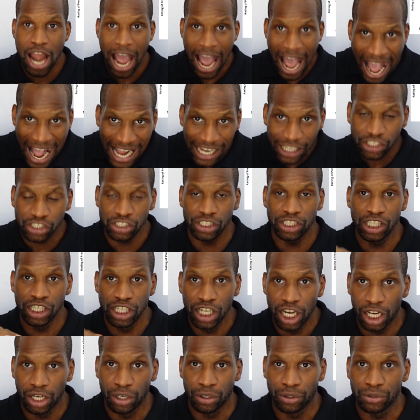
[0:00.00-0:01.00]
actually
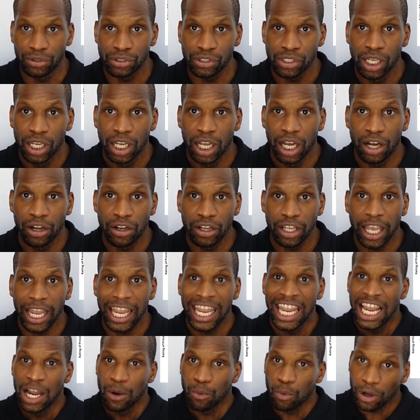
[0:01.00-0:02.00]
knows,
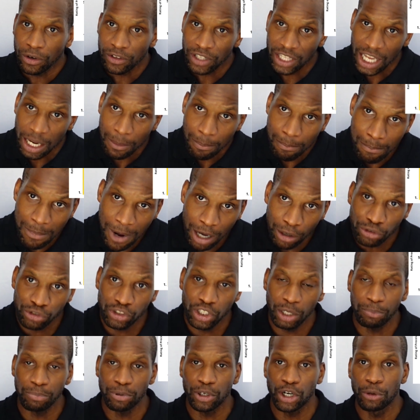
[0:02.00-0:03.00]
okay, what the most
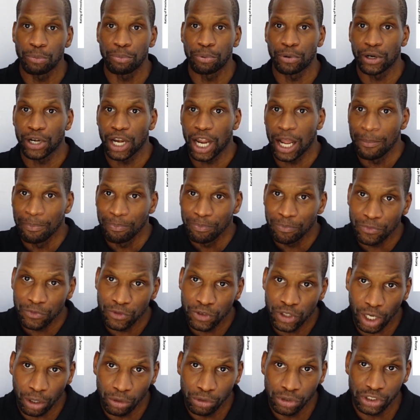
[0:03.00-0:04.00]
appropriate
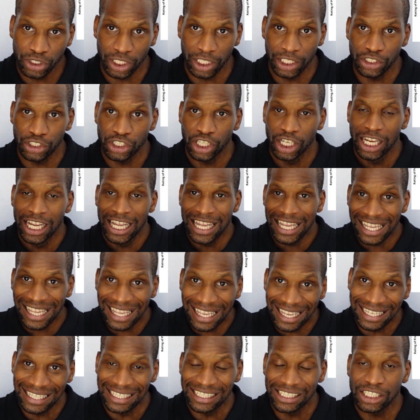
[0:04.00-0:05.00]
dosage
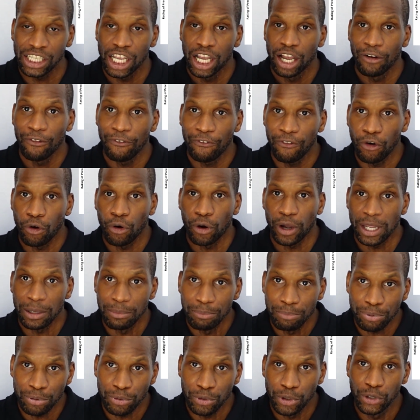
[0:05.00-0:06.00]
is for
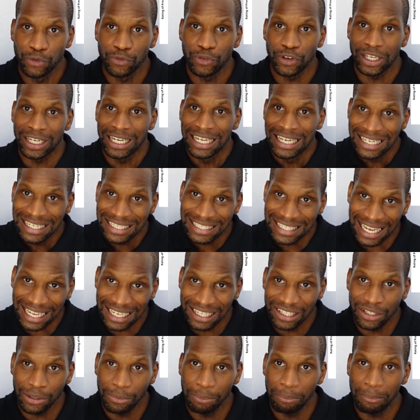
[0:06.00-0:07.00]
improving
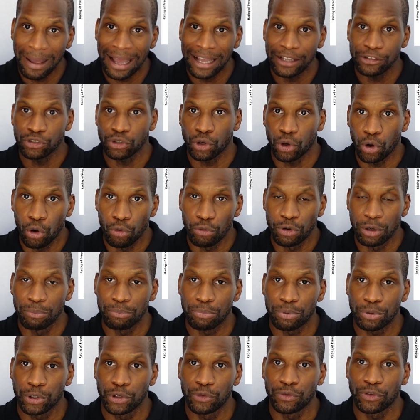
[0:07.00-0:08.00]
tendon mass or
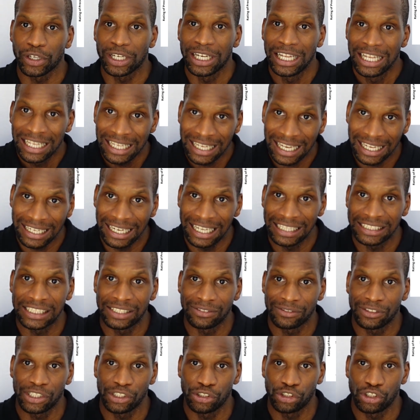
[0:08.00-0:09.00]
improving
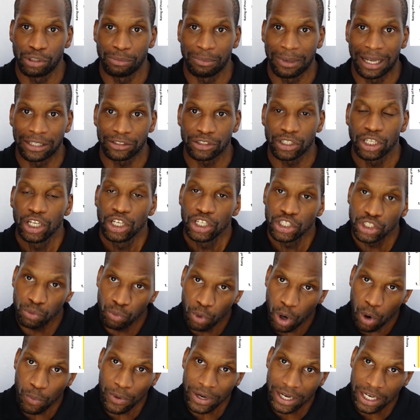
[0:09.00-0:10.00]
connective tissue mass. So
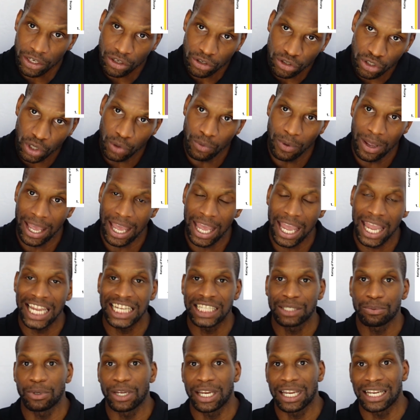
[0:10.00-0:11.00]
what we can do here
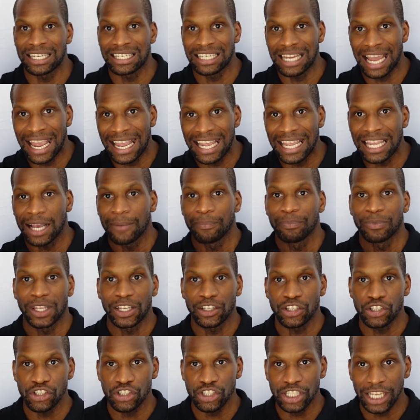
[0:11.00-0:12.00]
is we can take a
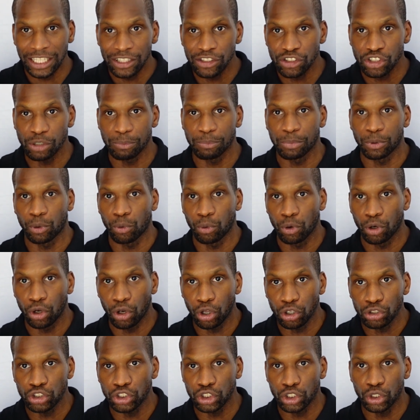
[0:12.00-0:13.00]
sensible,
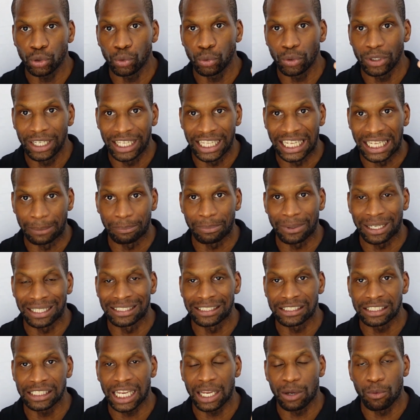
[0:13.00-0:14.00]
logical leap
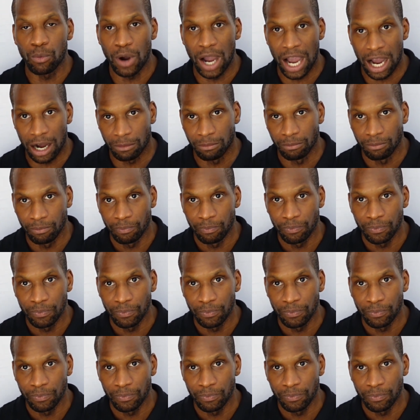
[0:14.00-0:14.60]
and say, well,